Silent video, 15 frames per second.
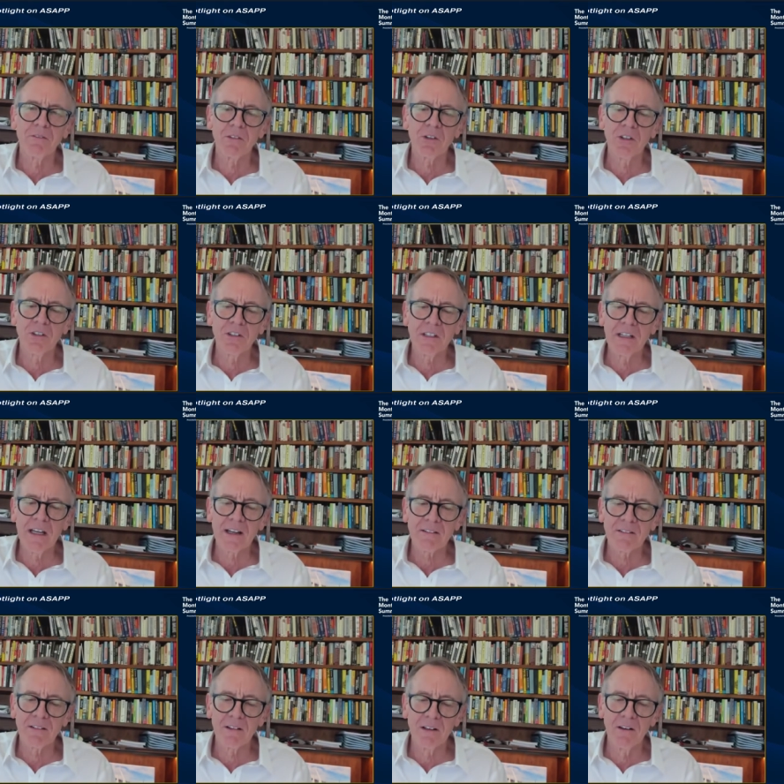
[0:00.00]
couldn't
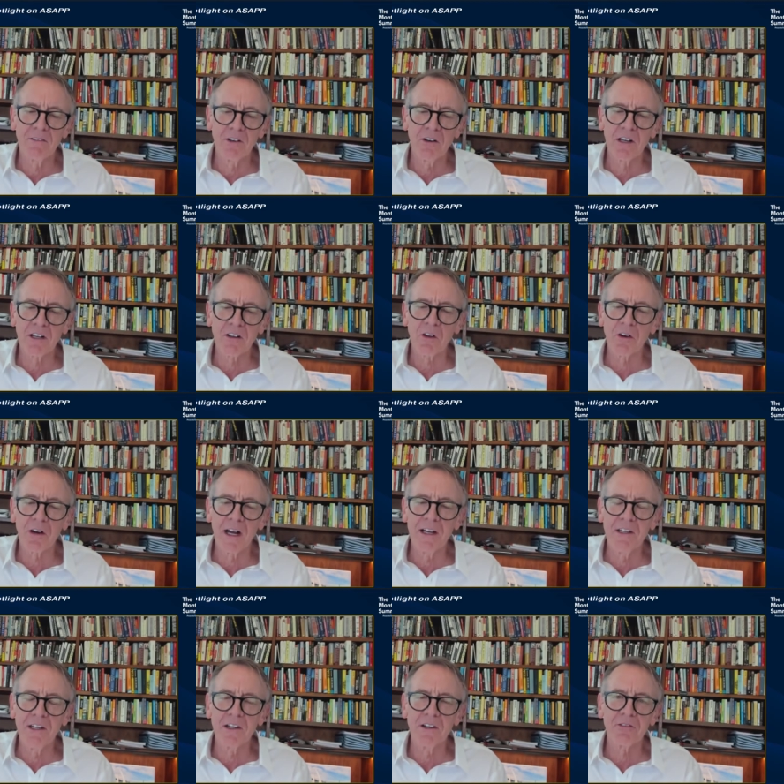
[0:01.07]
get a very clear
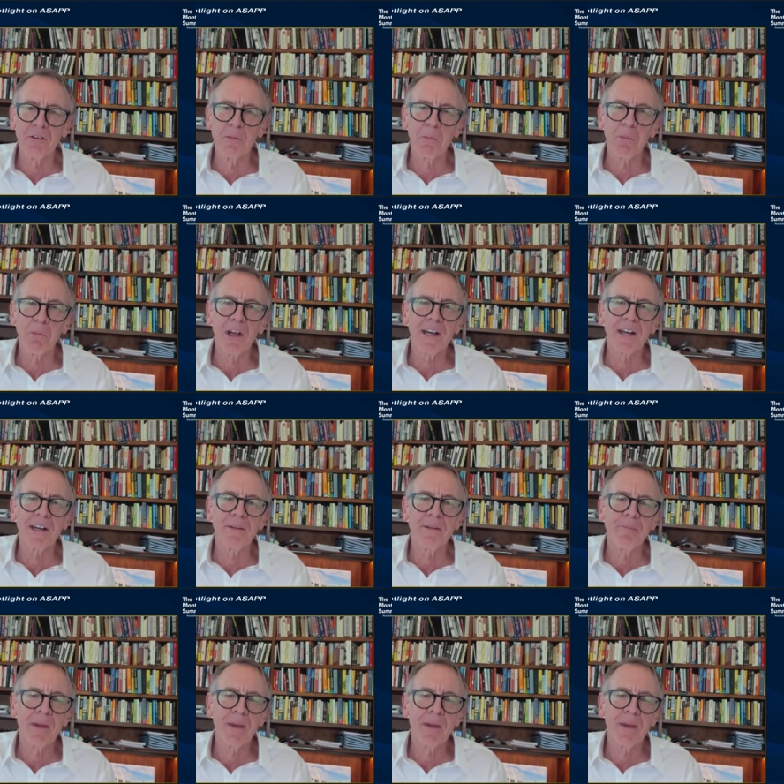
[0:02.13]
idea from the plan